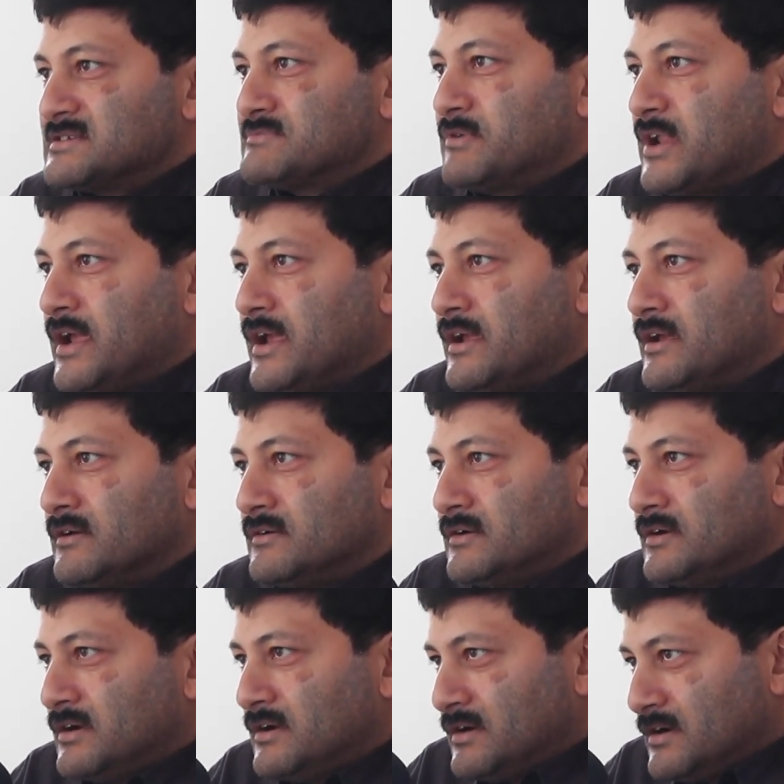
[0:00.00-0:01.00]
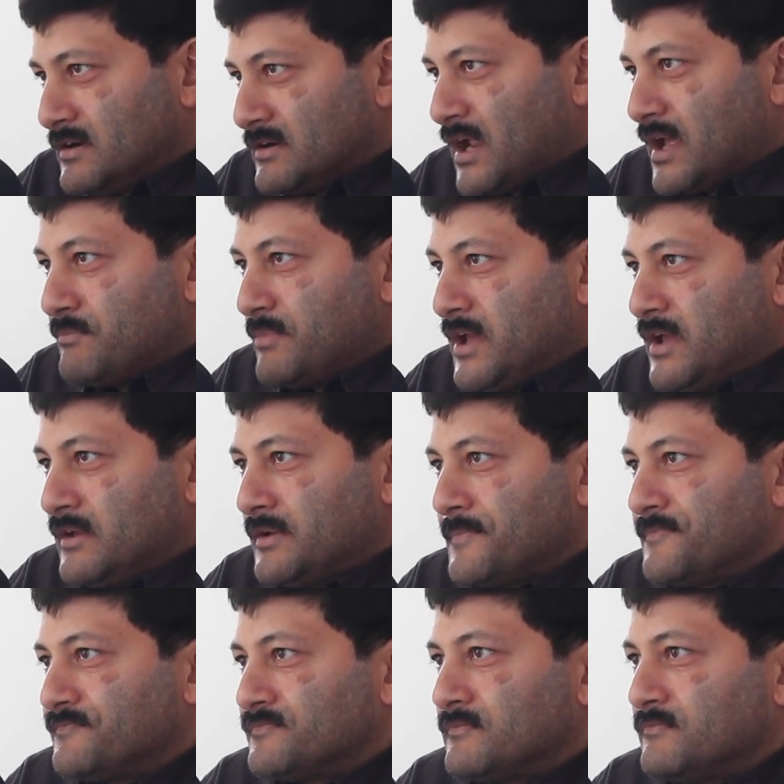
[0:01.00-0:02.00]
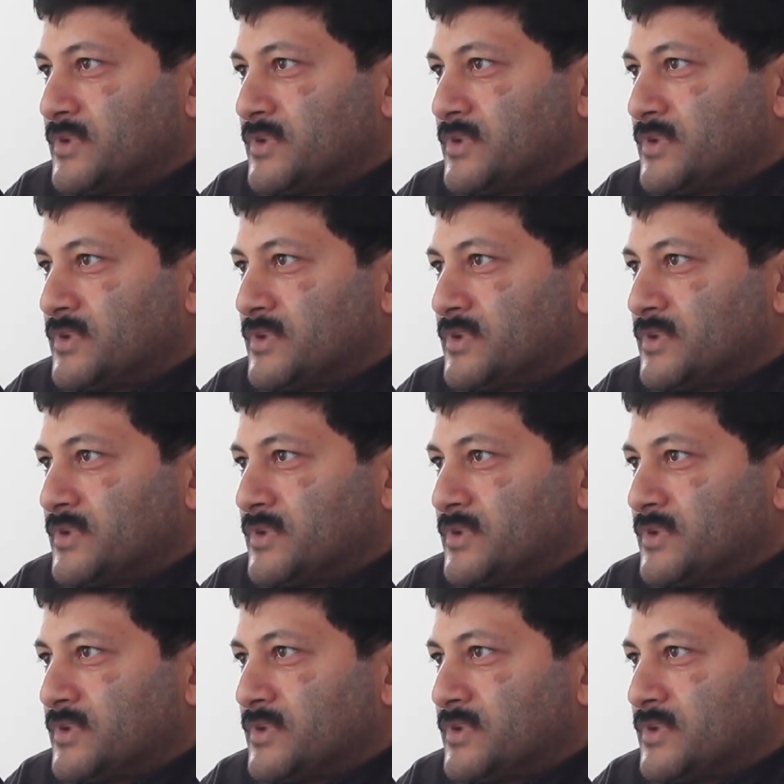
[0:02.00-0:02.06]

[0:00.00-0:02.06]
display, typing,